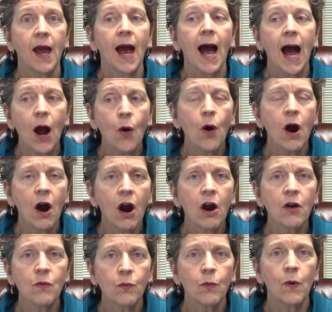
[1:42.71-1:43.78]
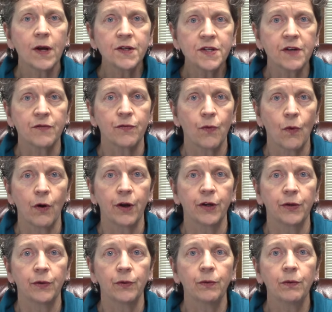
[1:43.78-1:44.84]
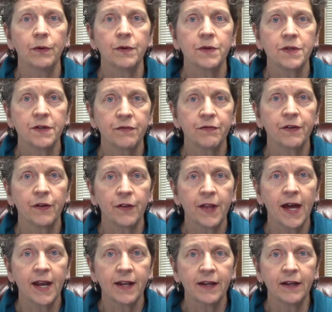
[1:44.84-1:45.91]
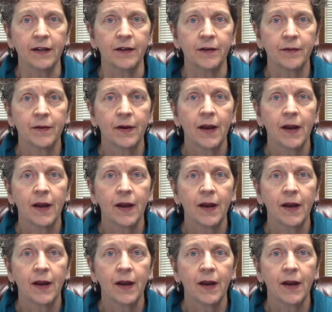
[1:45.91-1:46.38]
How hard was it for you to fill that in?